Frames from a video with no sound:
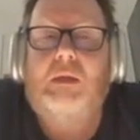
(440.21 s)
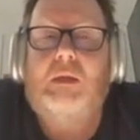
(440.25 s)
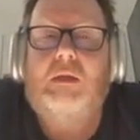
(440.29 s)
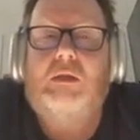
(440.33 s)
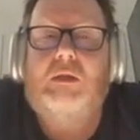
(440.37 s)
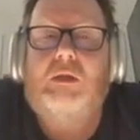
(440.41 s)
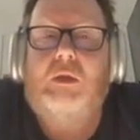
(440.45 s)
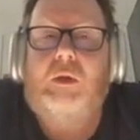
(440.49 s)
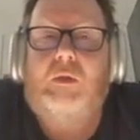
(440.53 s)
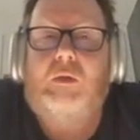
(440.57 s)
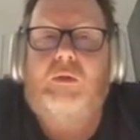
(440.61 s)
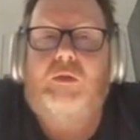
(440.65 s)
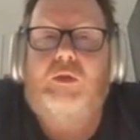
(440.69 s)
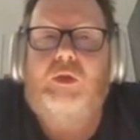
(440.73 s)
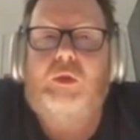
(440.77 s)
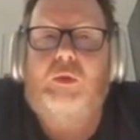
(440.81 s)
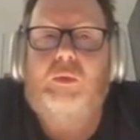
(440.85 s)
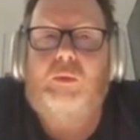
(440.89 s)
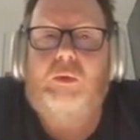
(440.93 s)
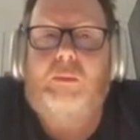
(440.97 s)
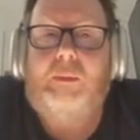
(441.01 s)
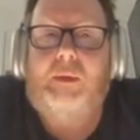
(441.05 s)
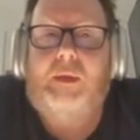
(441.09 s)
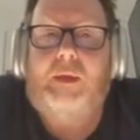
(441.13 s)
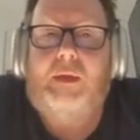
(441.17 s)
So 2
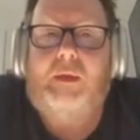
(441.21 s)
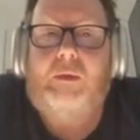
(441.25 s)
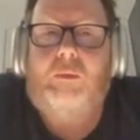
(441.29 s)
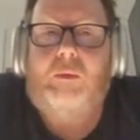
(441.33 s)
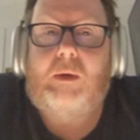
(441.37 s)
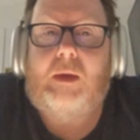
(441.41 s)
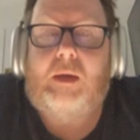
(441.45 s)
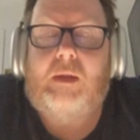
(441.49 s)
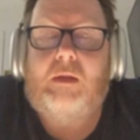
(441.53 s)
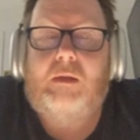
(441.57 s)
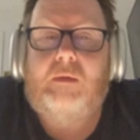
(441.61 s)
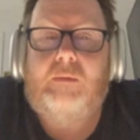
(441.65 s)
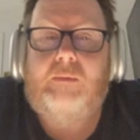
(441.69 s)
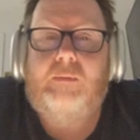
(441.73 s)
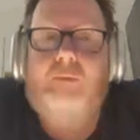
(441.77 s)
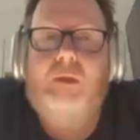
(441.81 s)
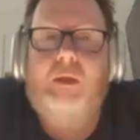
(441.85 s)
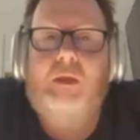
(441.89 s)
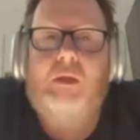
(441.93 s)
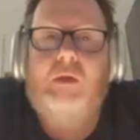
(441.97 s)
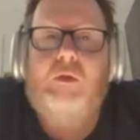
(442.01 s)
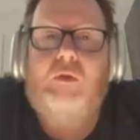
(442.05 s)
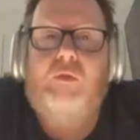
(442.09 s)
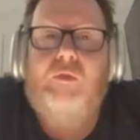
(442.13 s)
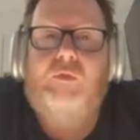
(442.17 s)
would be one of them,
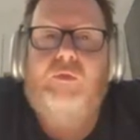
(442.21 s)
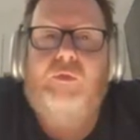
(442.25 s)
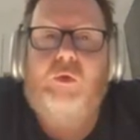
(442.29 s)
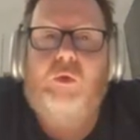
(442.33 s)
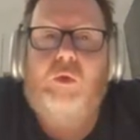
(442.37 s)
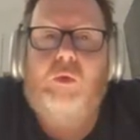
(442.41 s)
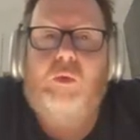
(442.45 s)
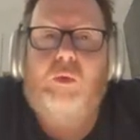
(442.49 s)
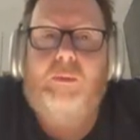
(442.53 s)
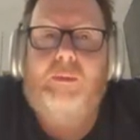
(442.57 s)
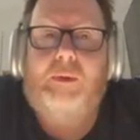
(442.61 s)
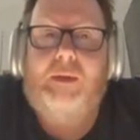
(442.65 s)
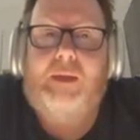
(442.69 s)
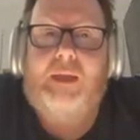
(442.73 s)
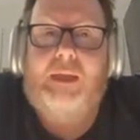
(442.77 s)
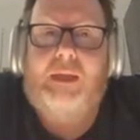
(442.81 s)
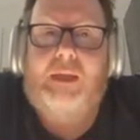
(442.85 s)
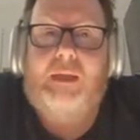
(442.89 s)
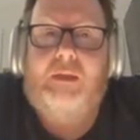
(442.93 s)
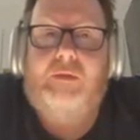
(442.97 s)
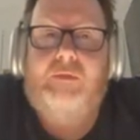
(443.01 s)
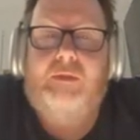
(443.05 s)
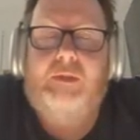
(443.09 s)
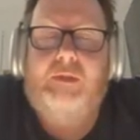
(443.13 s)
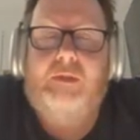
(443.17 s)
4 would be
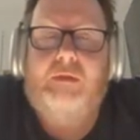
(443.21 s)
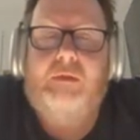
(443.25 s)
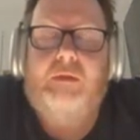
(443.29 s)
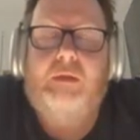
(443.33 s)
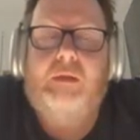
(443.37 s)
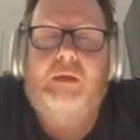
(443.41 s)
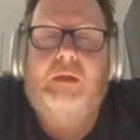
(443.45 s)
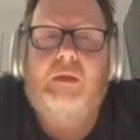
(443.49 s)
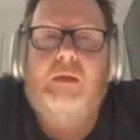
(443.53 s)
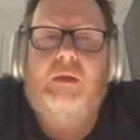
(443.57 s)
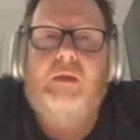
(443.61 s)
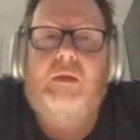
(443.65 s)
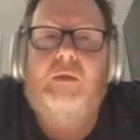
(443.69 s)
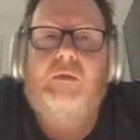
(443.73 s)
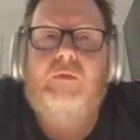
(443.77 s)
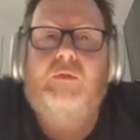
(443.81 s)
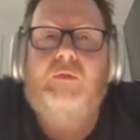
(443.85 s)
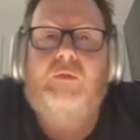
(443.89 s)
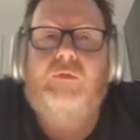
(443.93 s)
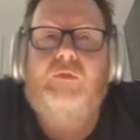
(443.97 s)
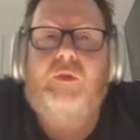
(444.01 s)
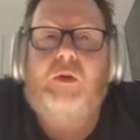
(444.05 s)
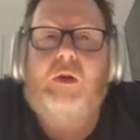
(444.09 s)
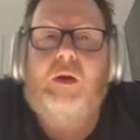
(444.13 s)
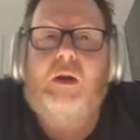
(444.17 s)
even,
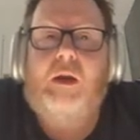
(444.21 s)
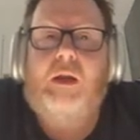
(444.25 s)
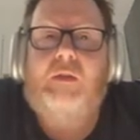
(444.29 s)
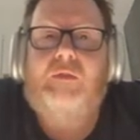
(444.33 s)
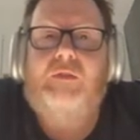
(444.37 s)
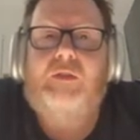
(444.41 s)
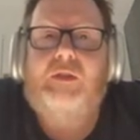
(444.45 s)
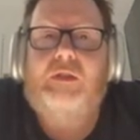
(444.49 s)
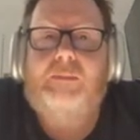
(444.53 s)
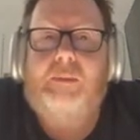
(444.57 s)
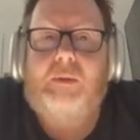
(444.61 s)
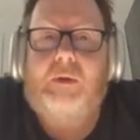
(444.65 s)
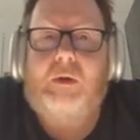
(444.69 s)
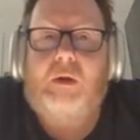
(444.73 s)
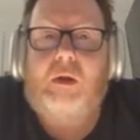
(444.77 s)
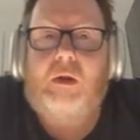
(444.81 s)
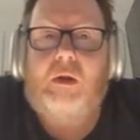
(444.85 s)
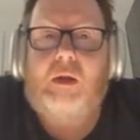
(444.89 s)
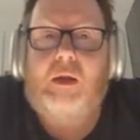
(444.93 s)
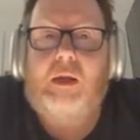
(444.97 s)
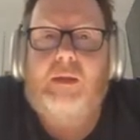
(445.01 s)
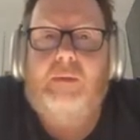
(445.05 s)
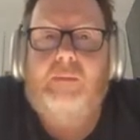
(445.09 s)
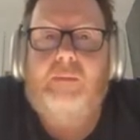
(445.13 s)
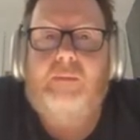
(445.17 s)
5 is
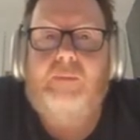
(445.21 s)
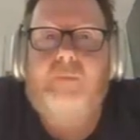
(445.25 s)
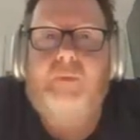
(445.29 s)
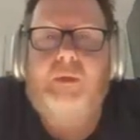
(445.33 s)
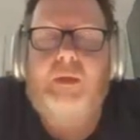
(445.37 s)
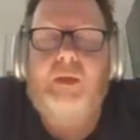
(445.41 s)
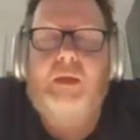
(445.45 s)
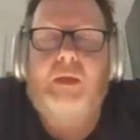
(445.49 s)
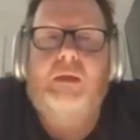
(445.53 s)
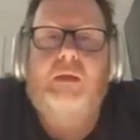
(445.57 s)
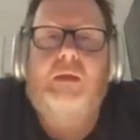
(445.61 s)
prime,